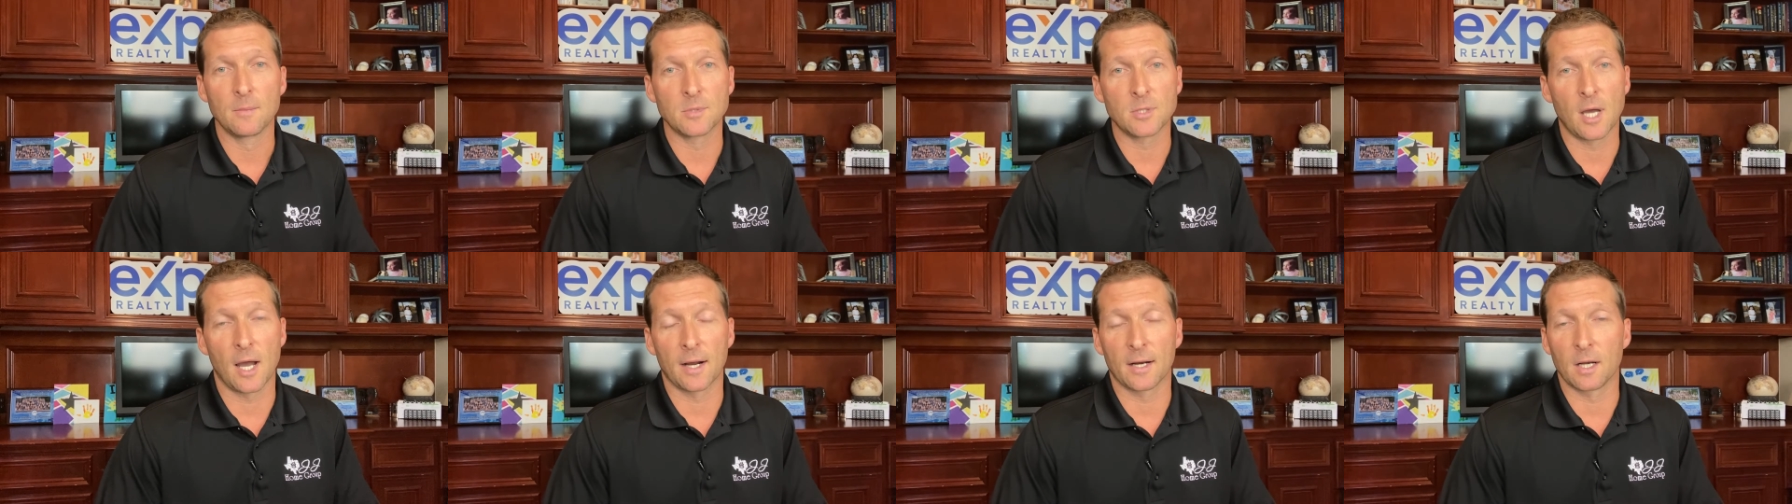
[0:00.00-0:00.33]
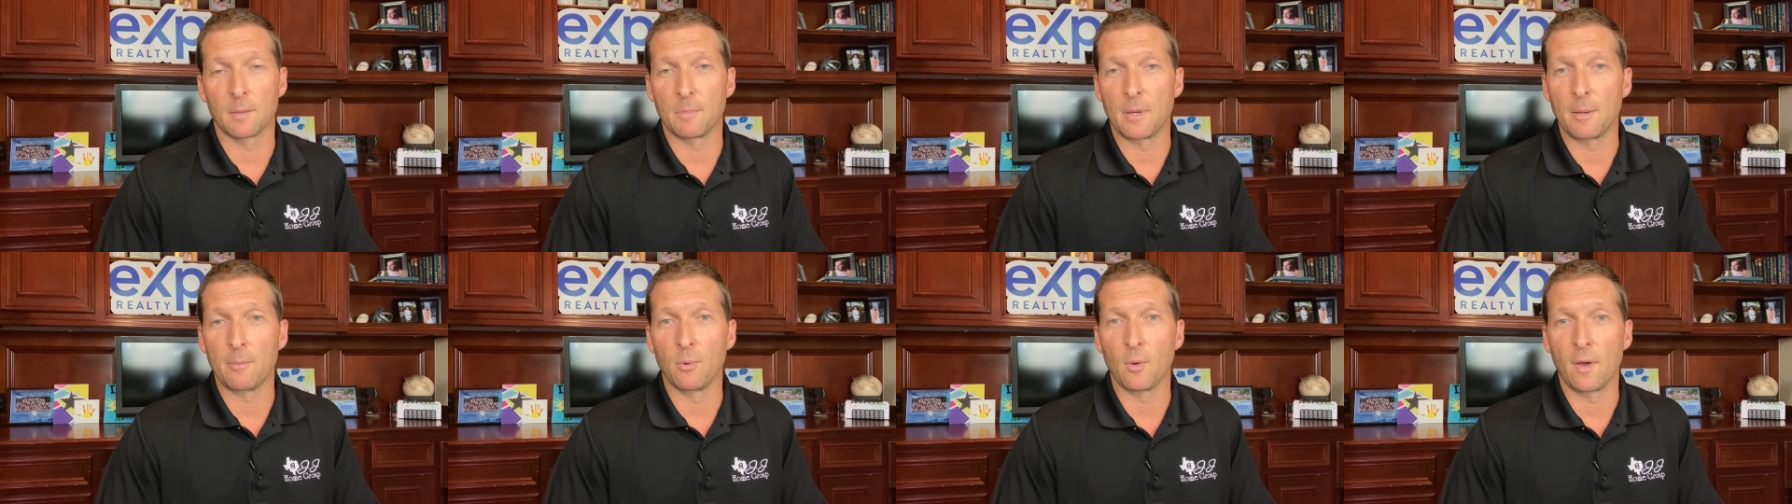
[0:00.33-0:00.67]
talking
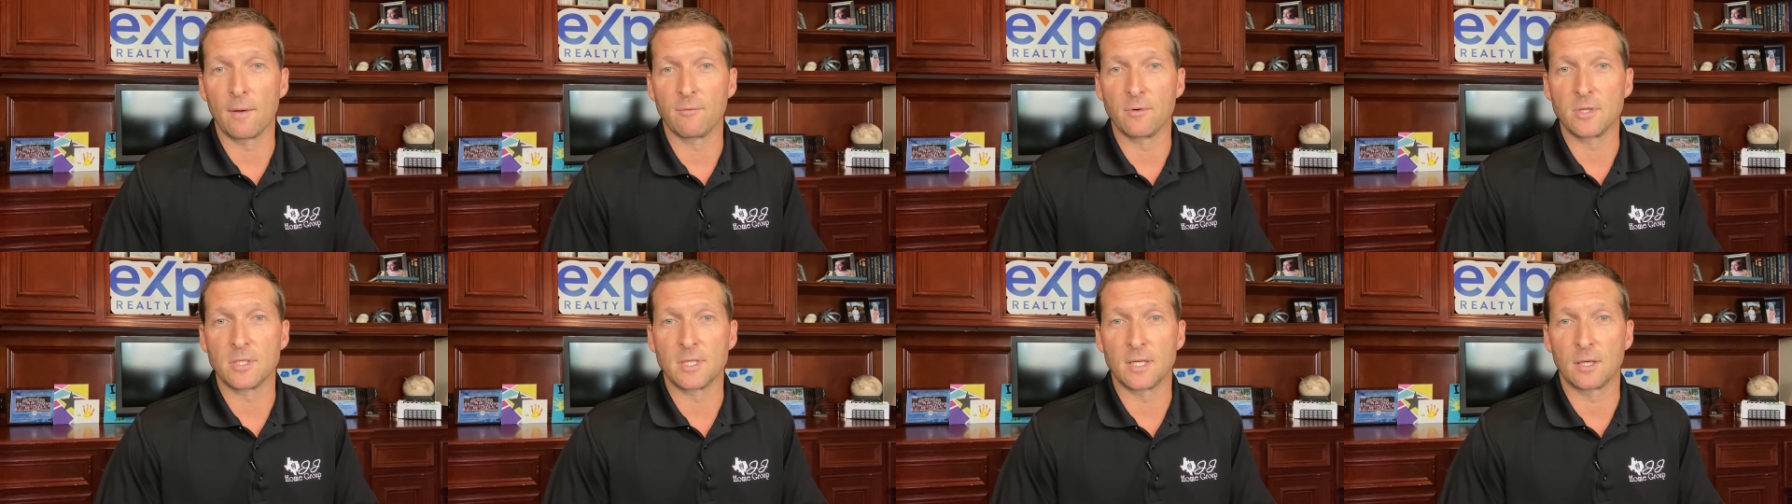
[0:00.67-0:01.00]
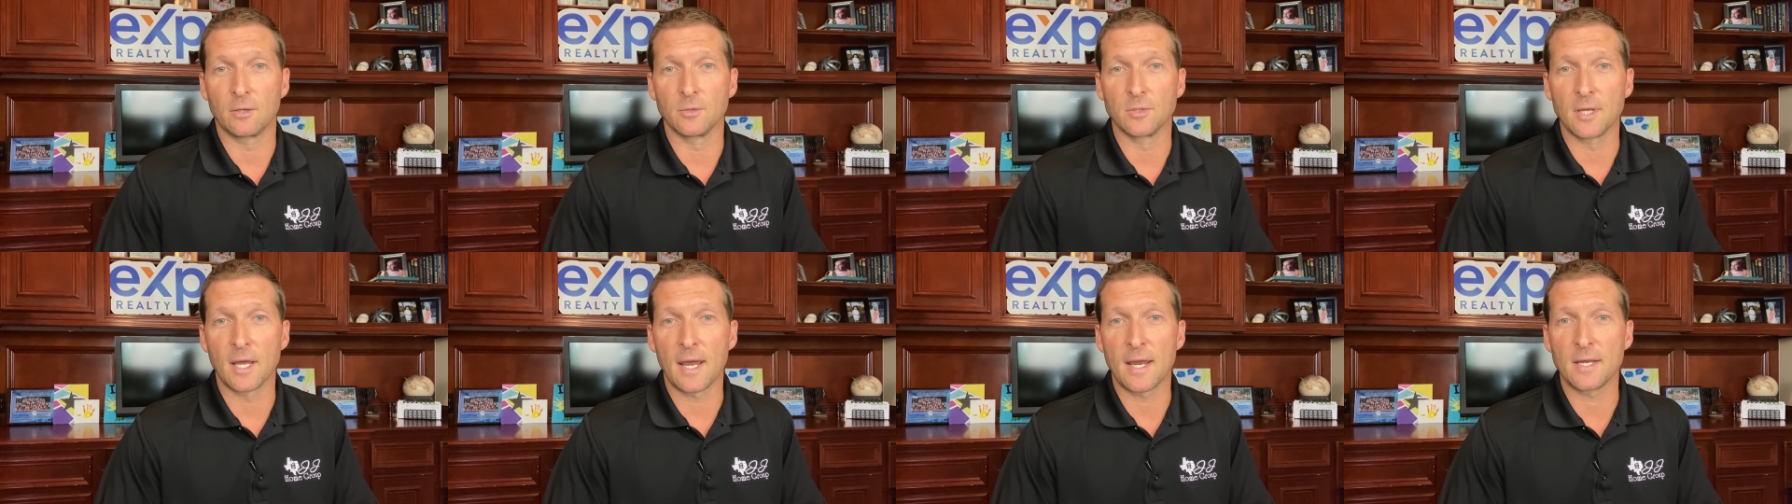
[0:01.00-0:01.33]
to people every
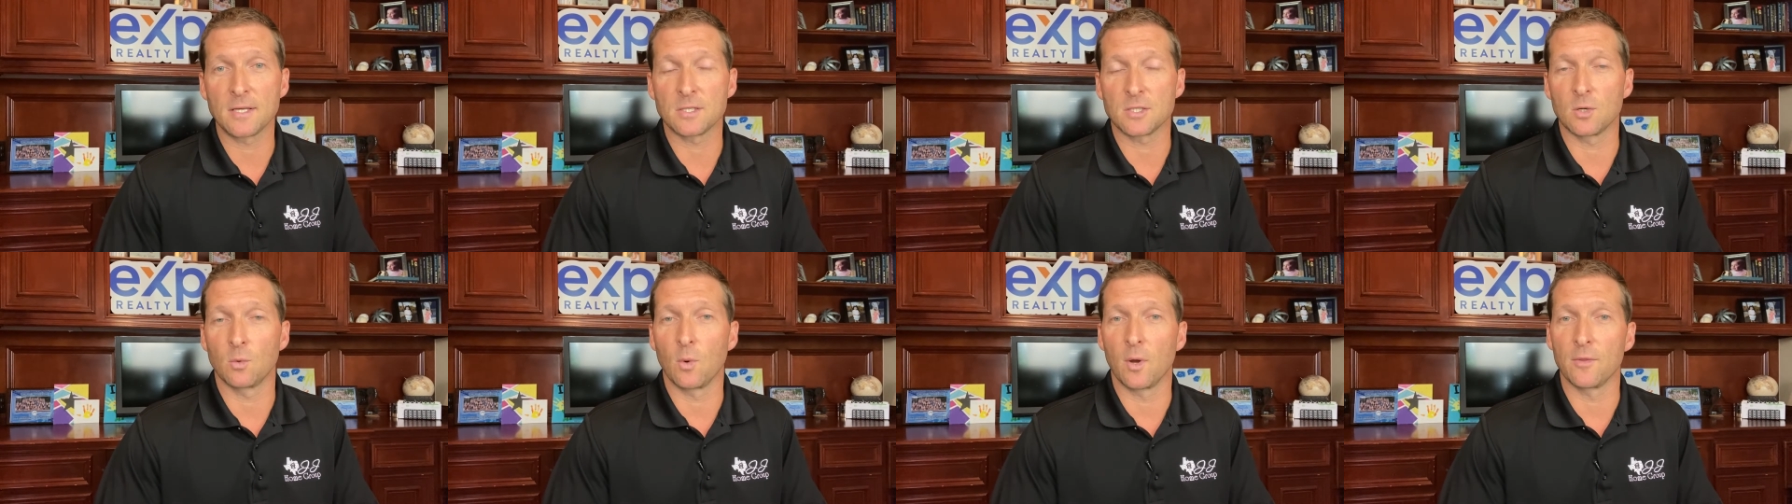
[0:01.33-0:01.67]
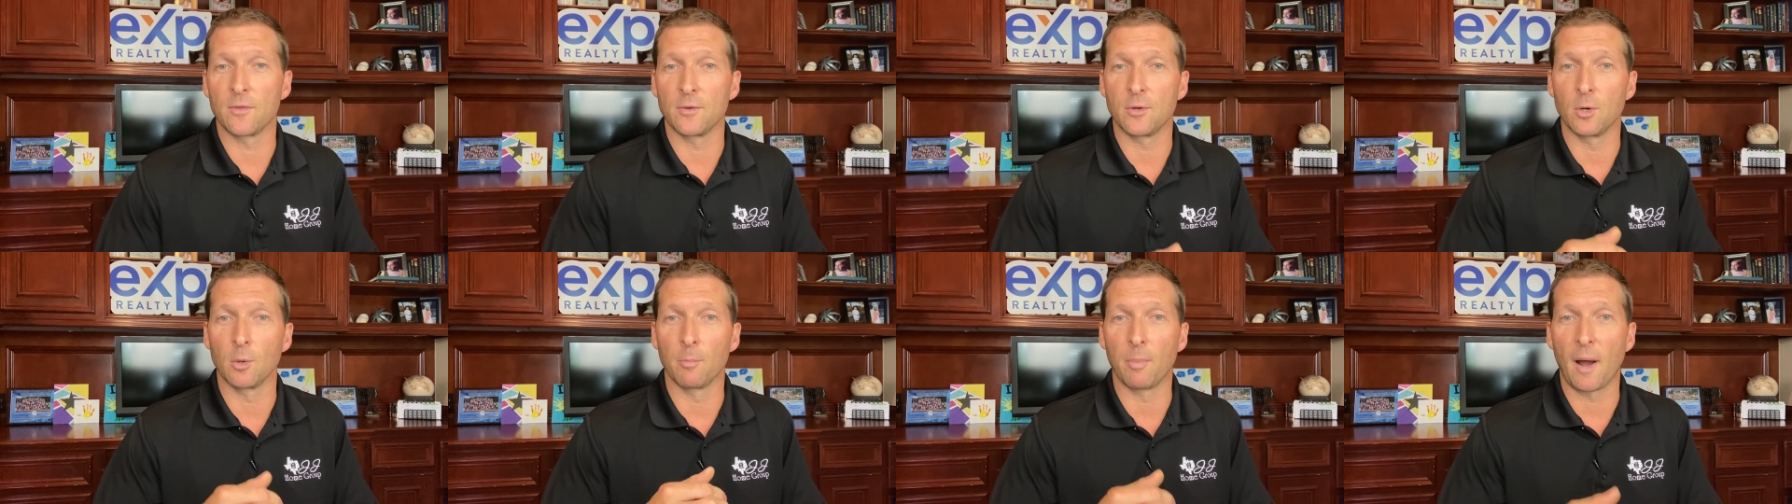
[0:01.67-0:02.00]
single day. So
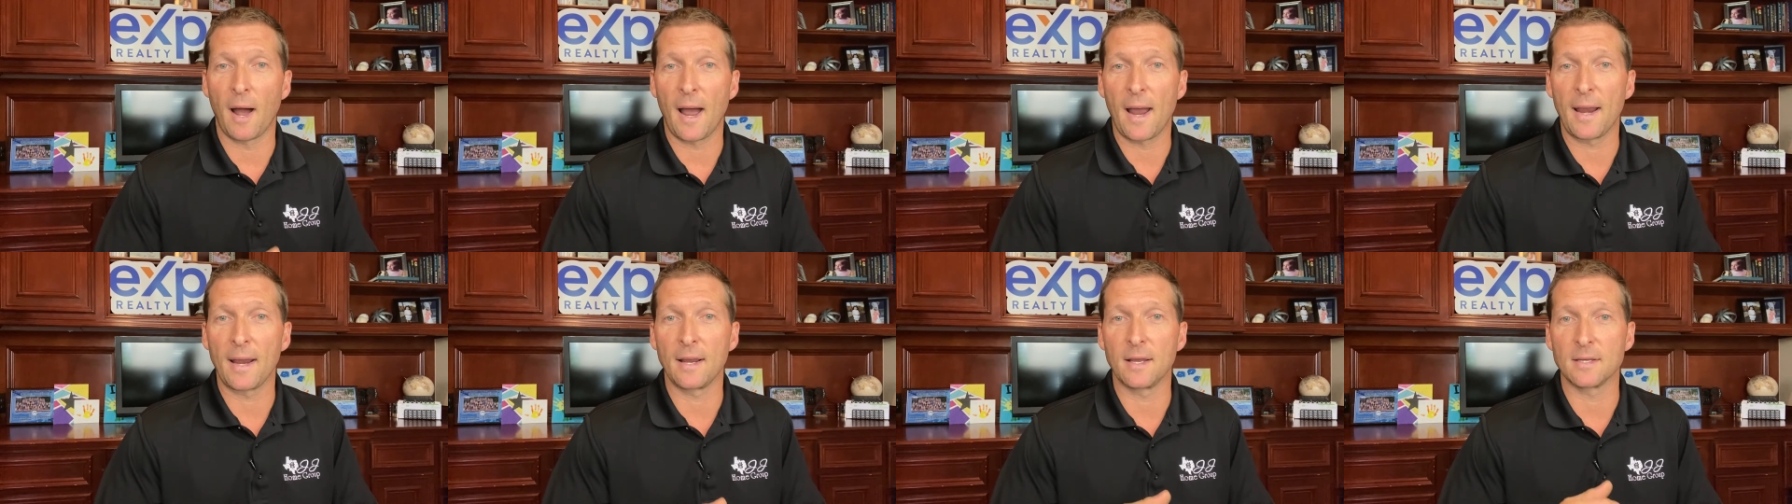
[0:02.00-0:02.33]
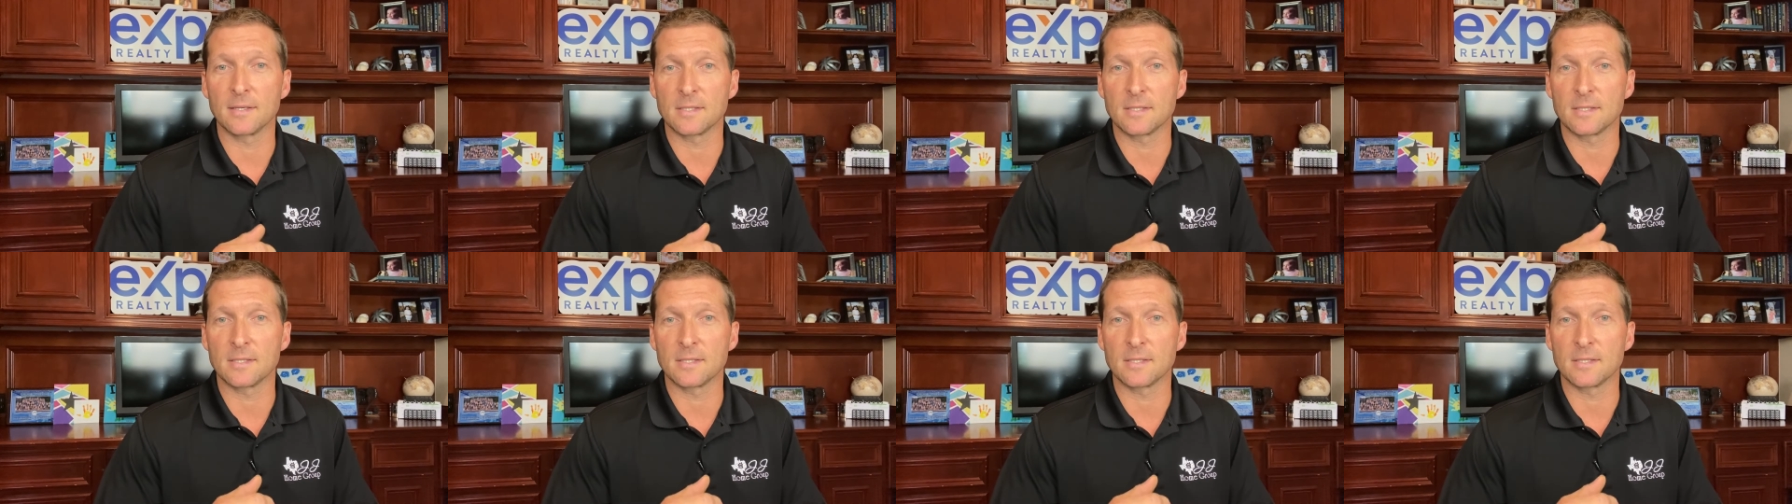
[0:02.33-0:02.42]
whether you're buying,